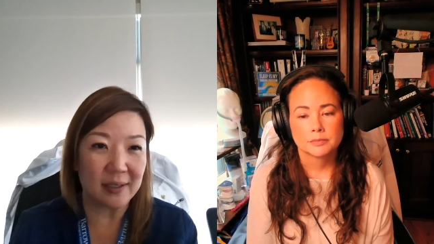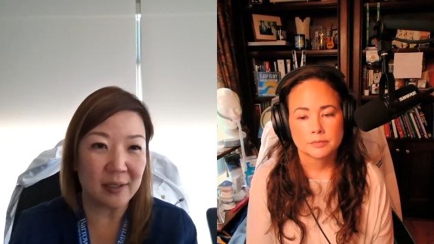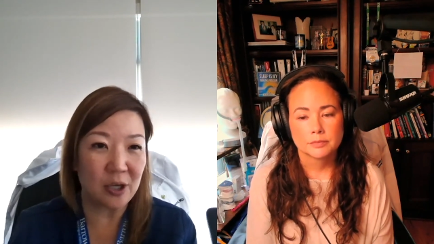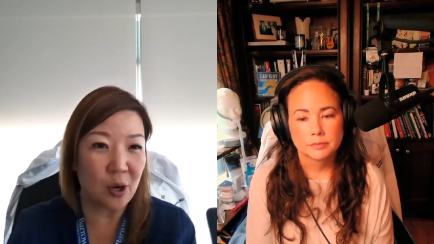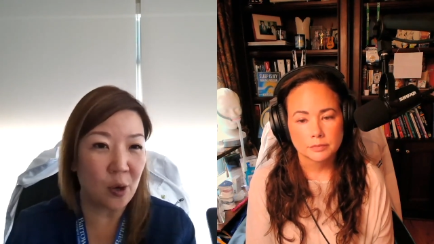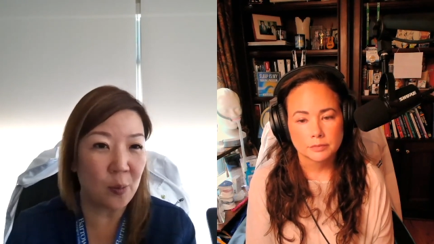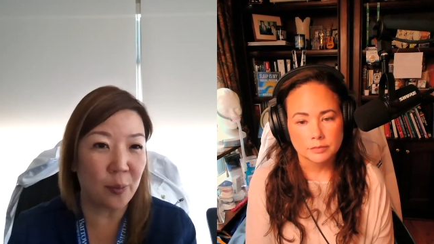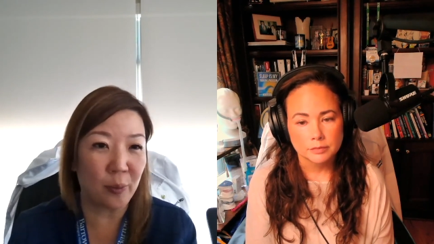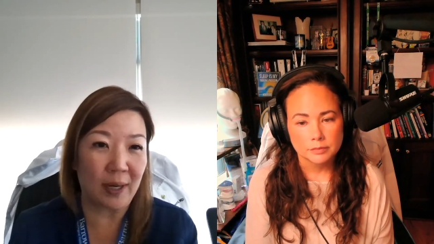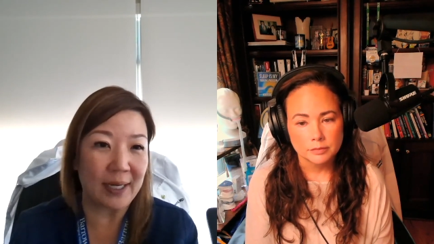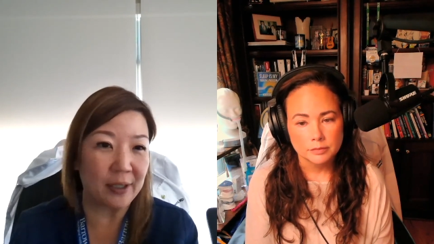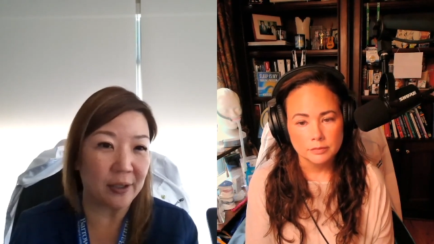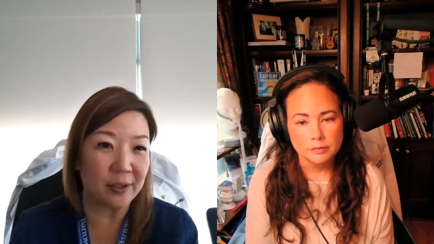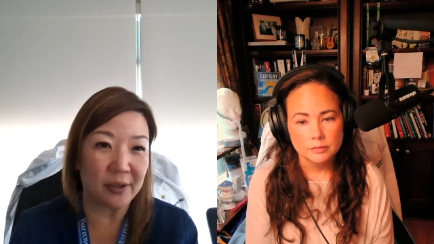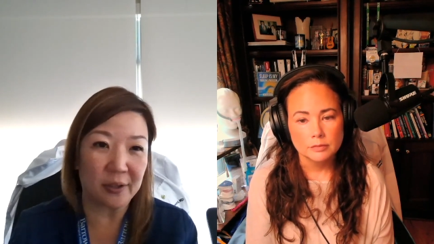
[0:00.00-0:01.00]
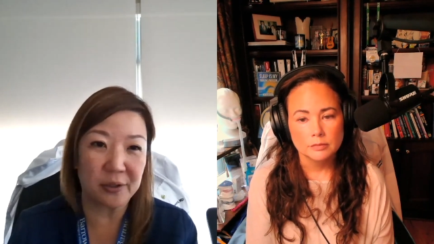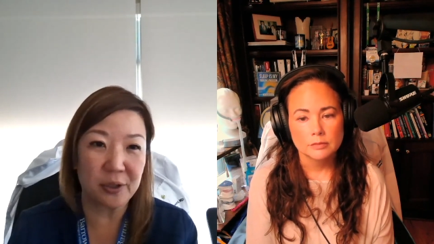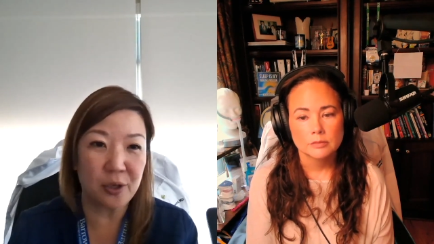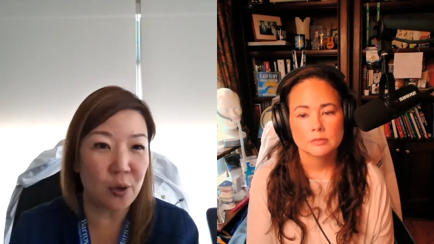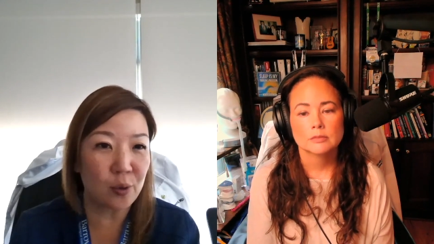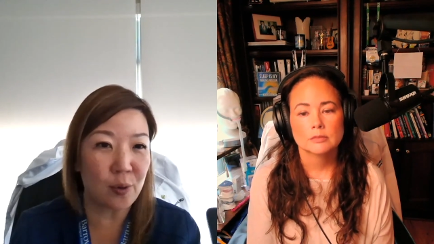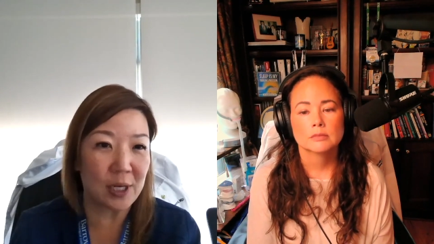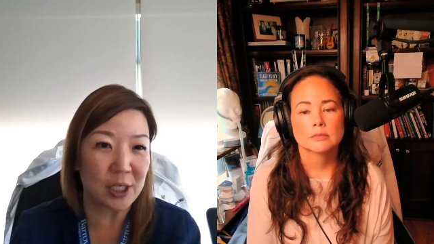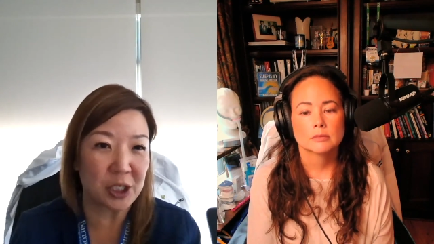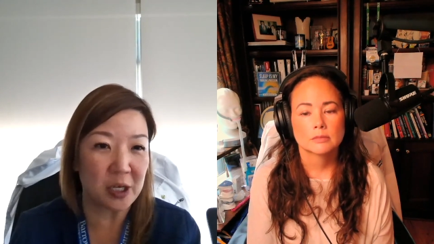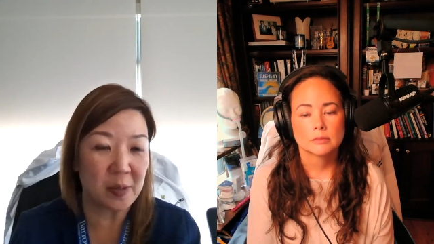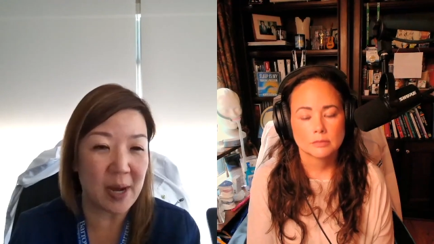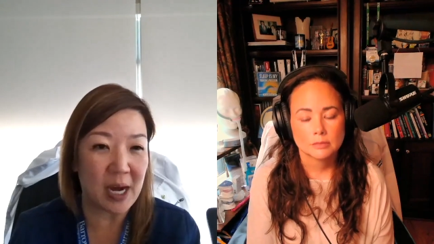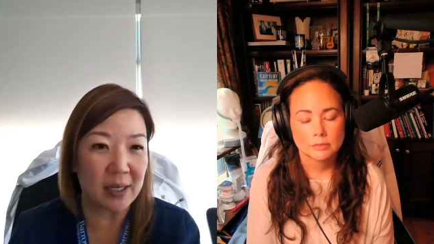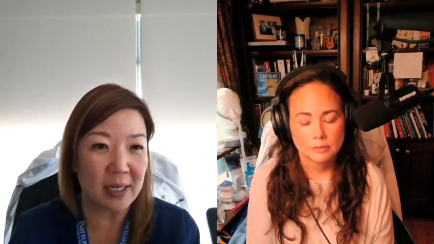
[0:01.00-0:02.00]
Speaker 1: no brainer. There's no question
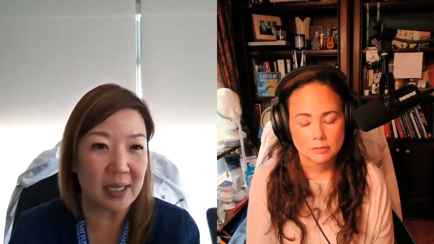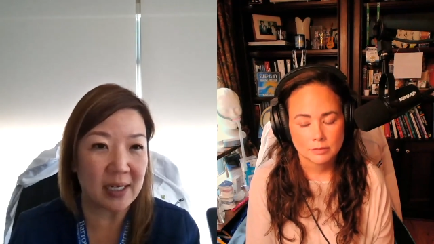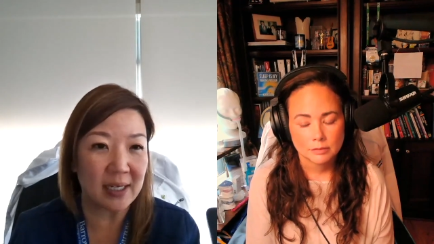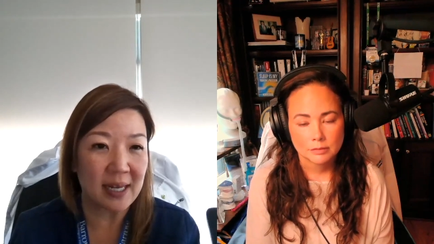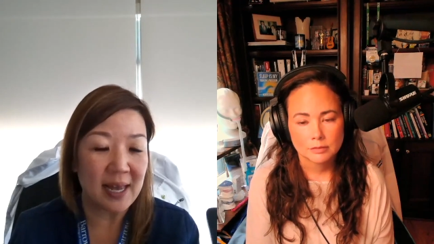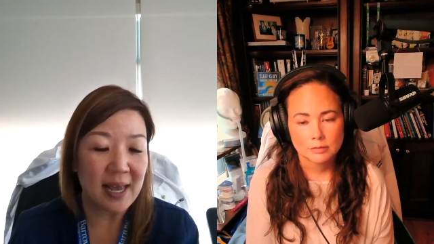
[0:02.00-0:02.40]
about it.